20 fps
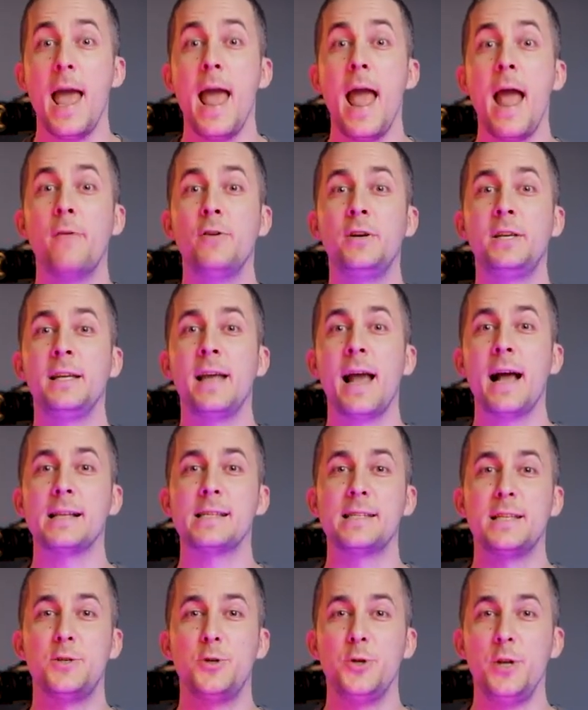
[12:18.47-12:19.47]
Everything
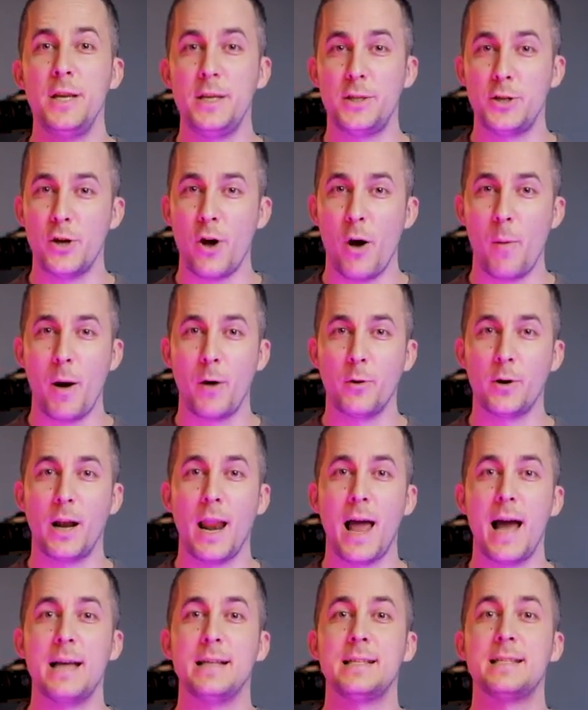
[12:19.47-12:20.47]
else that you need to know about the
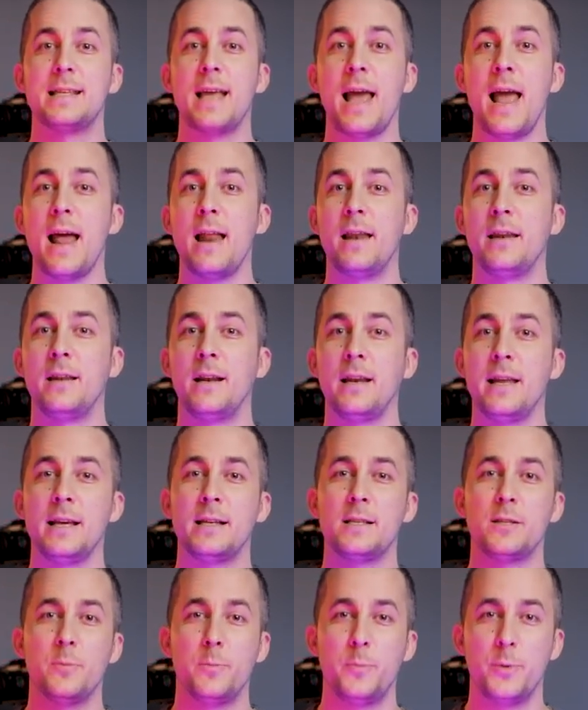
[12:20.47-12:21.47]
lights and the
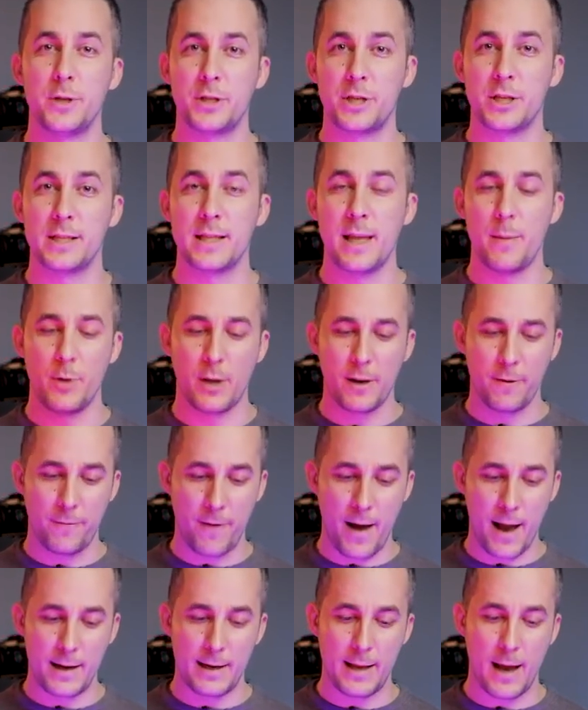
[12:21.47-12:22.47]
links to purchase them you can
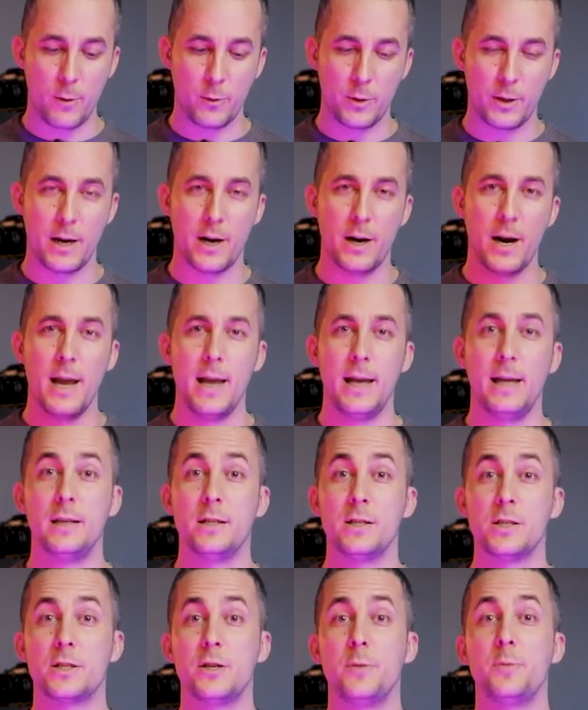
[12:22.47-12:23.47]
find down there in
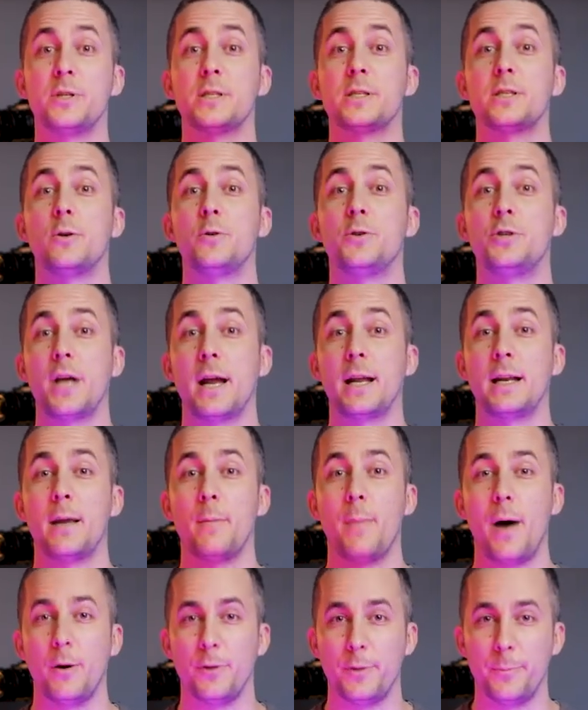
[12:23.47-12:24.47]
the description, so check
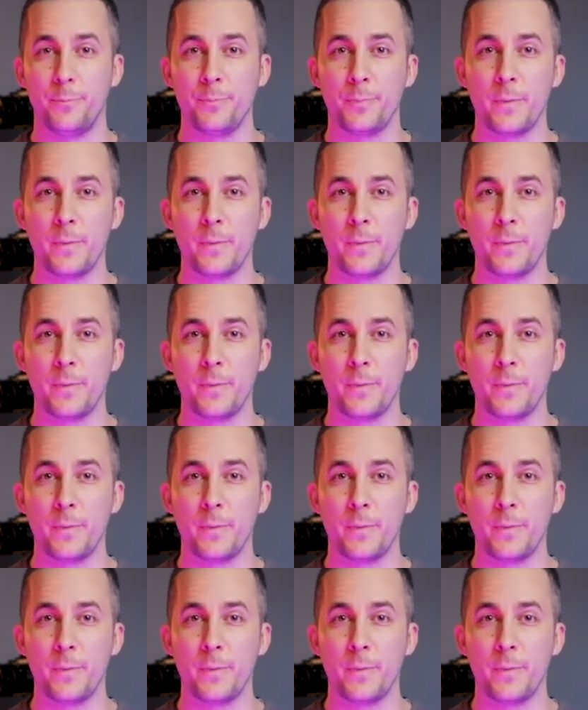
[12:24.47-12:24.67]
them out.